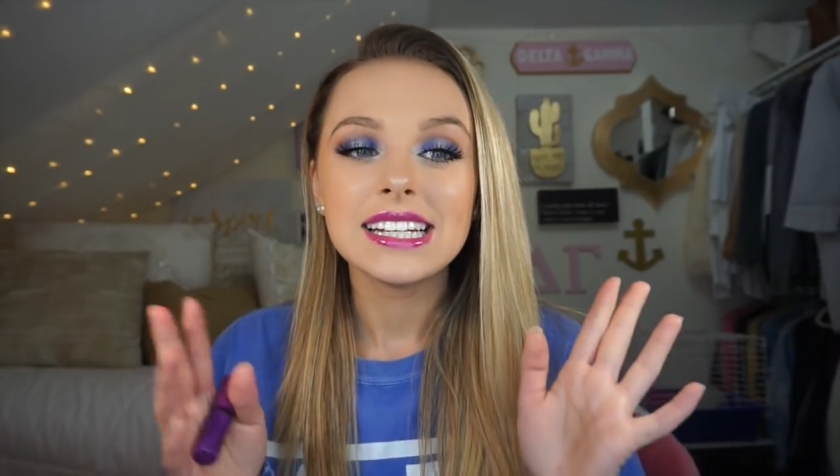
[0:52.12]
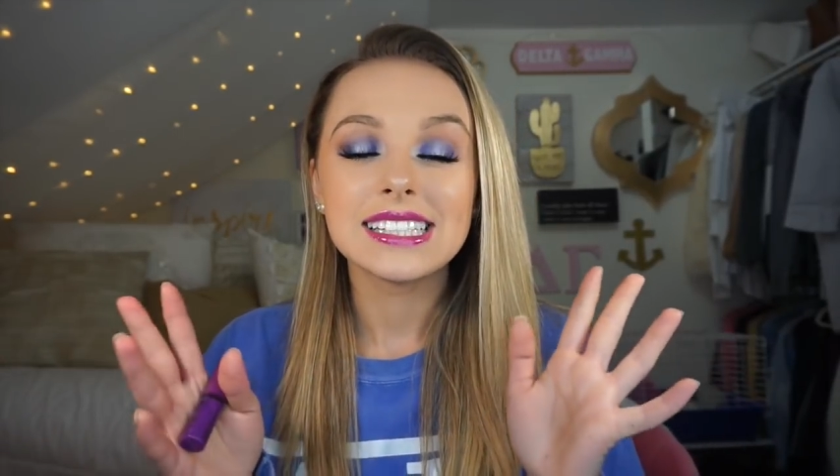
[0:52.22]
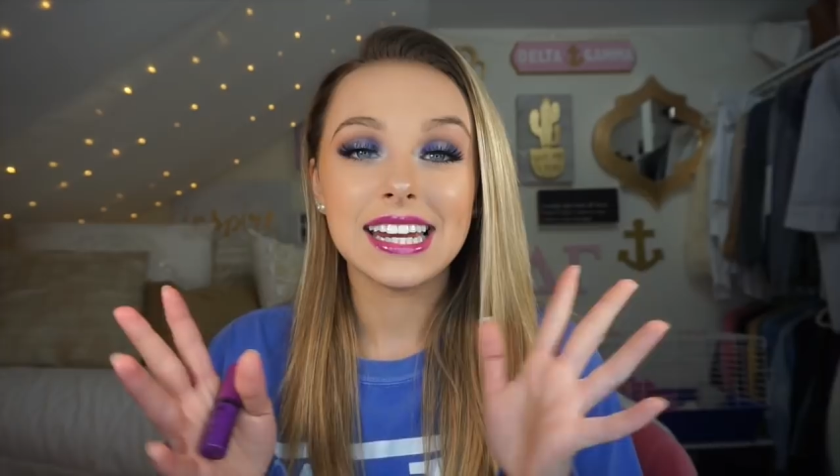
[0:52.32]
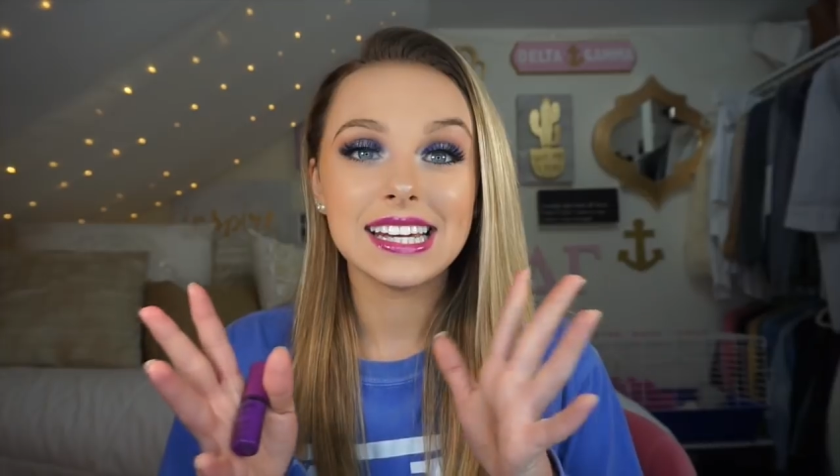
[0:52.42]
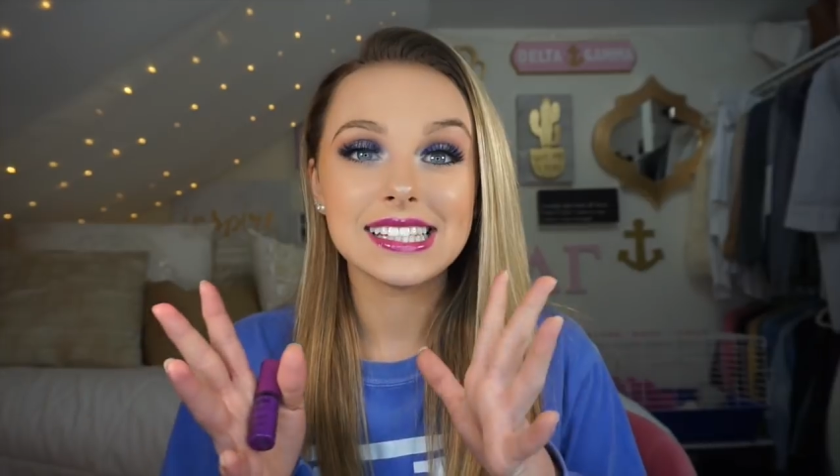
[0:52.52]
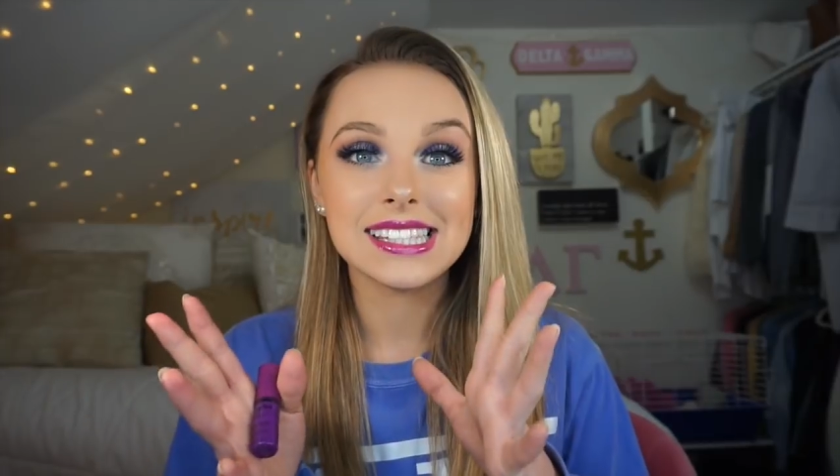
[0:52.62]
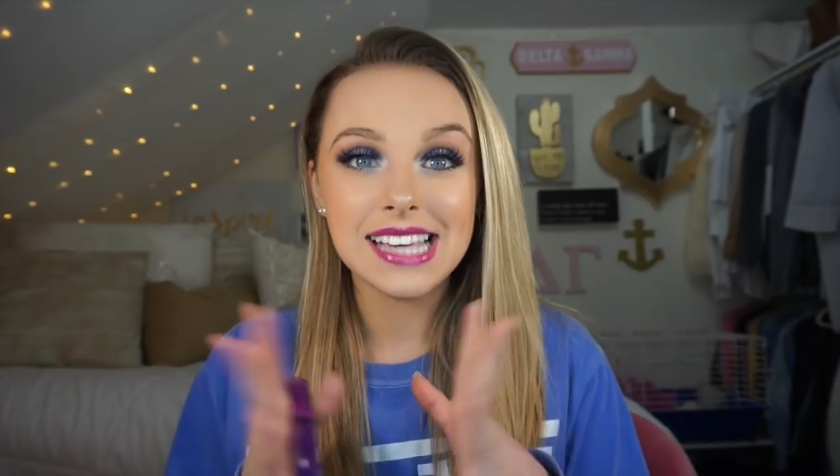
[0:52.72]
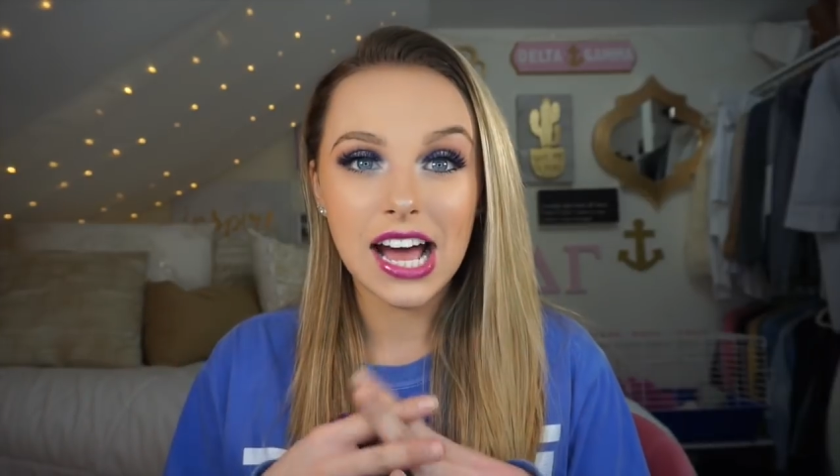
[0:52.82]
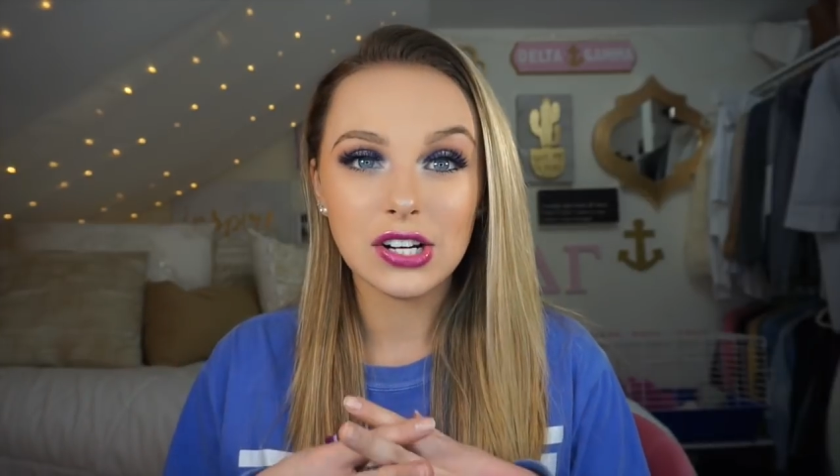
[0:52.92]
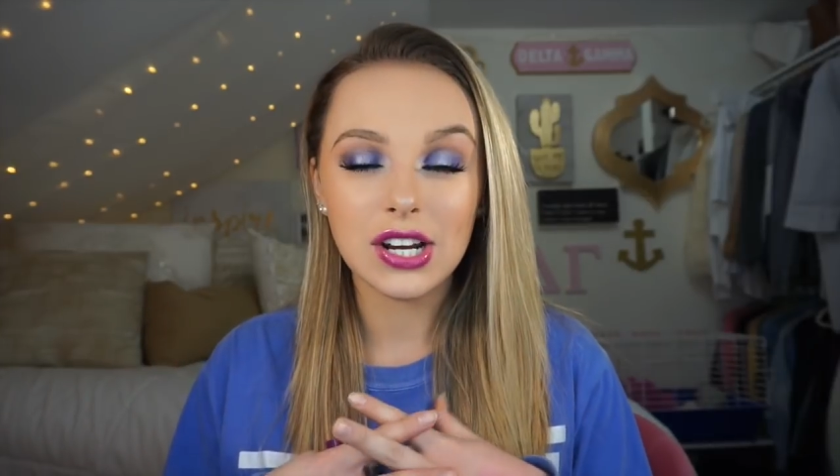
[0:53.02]
Today is
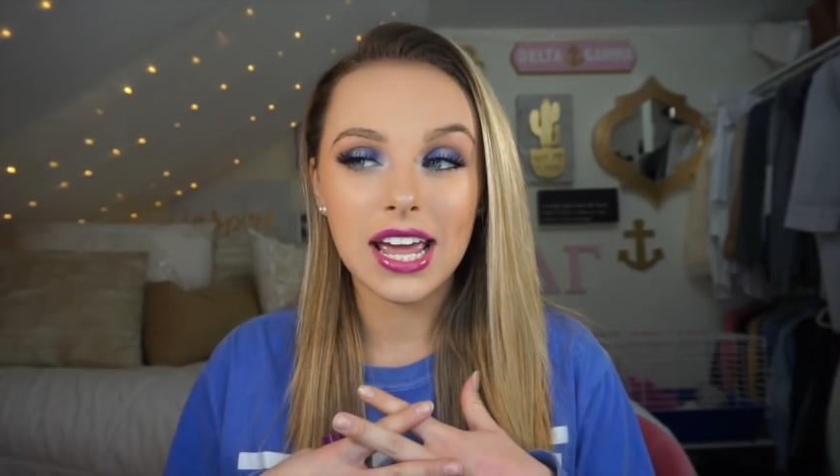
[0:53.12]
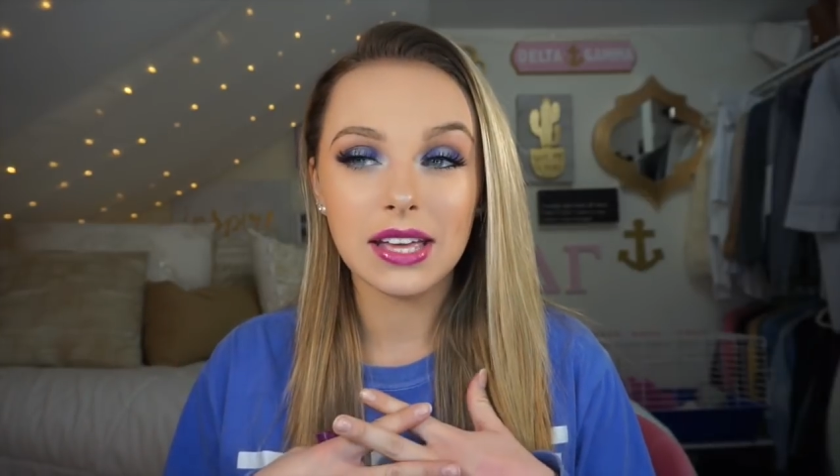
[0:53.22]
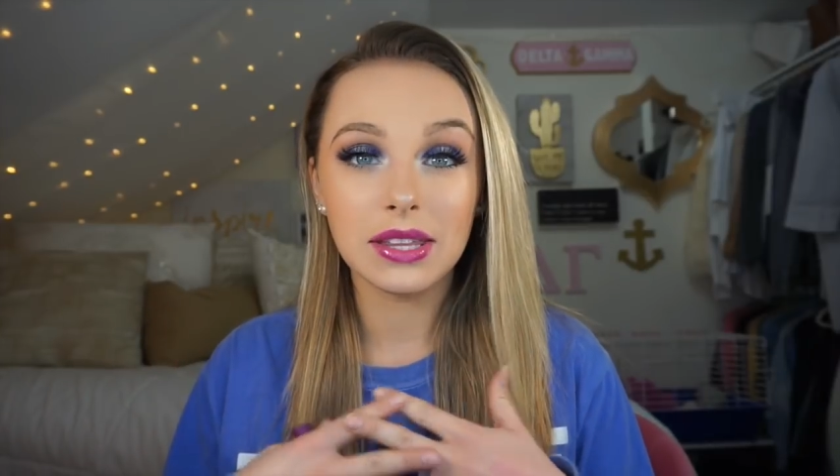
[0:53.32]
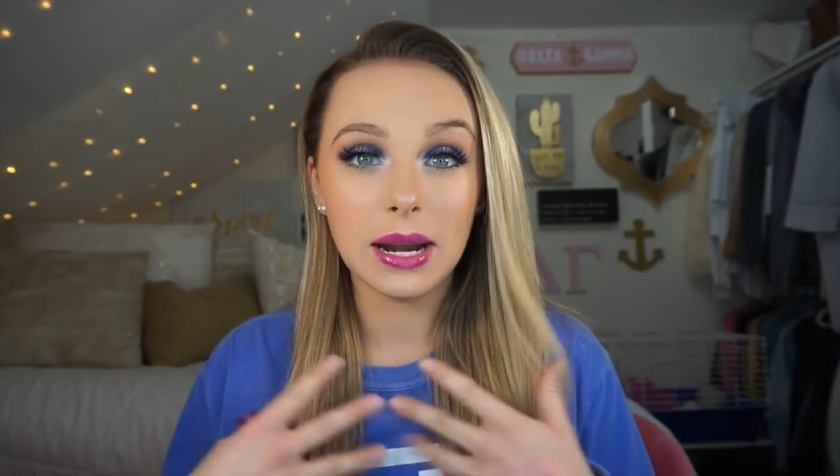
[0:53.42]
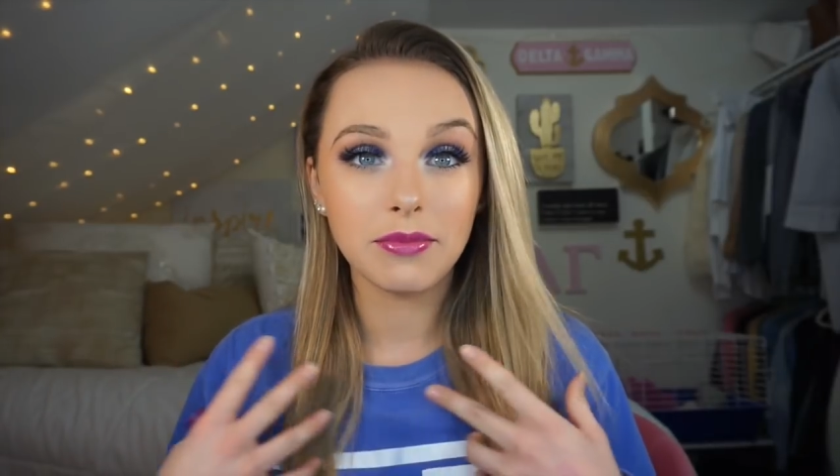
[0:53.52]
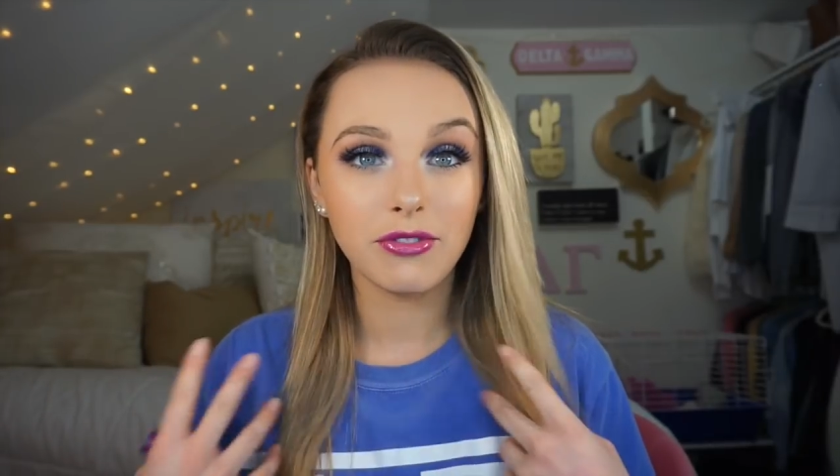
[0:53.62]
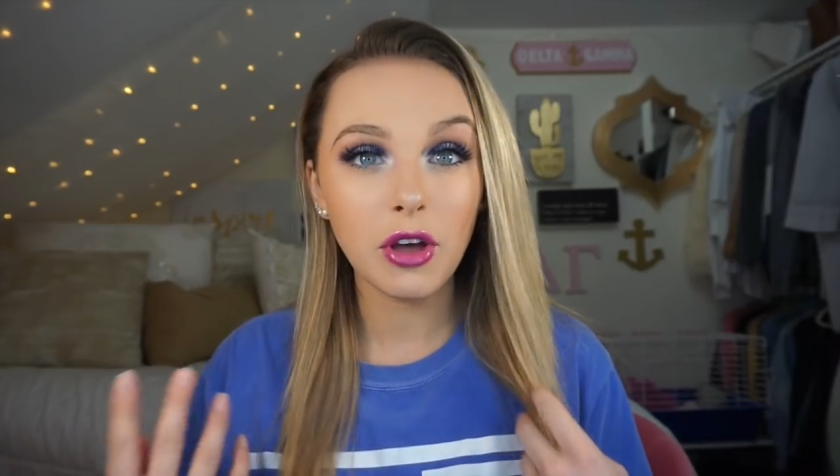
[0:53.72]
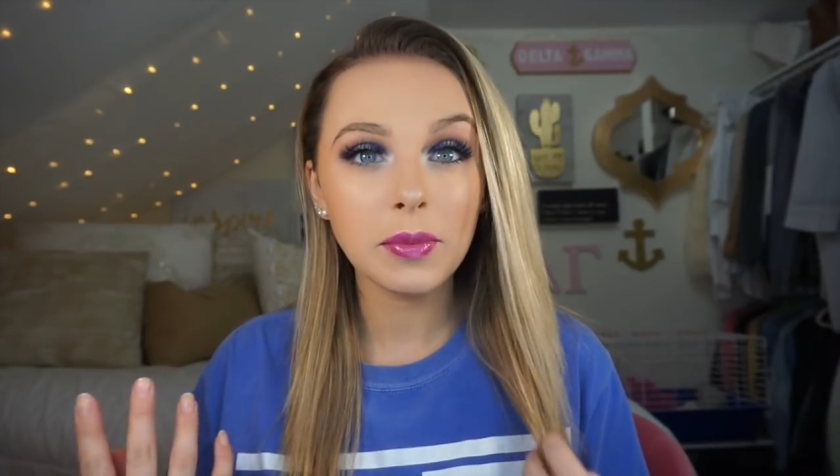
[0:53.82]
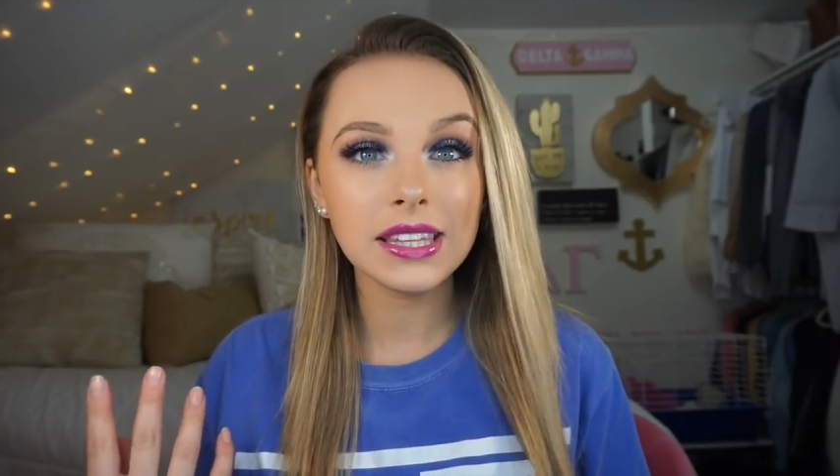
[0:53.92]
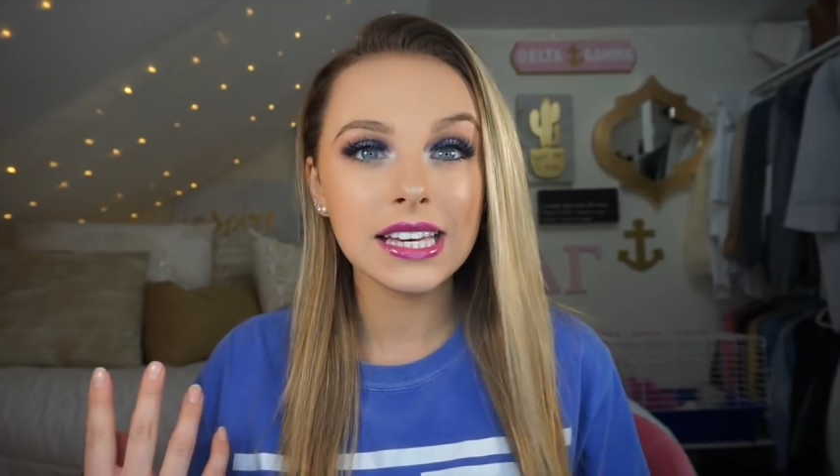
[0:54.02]
Saturday that I'm
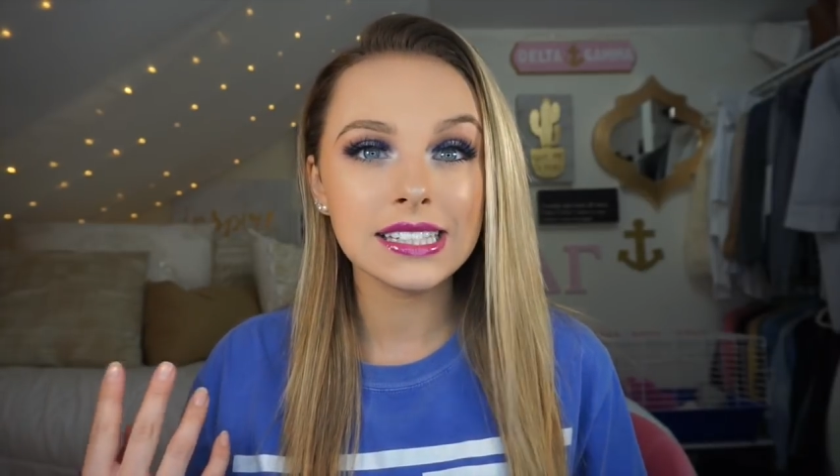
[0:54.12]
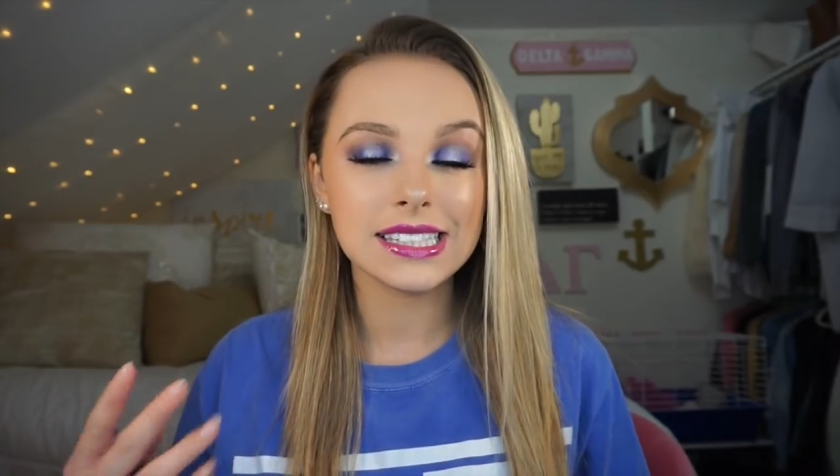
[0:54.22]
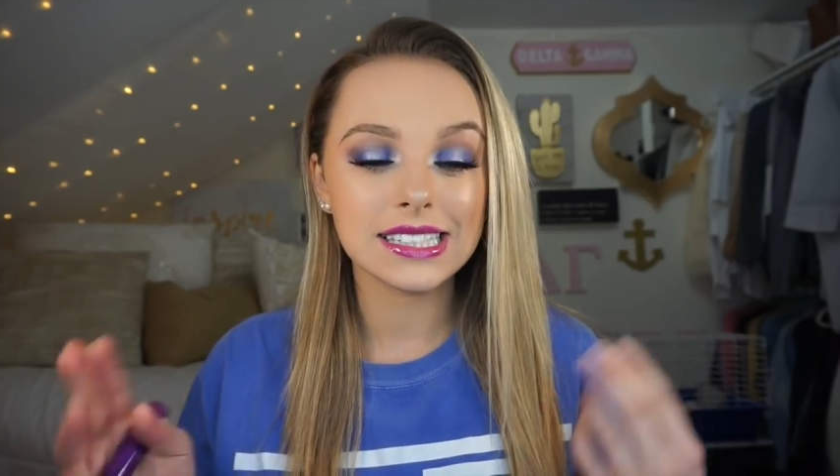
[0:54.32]
filming this,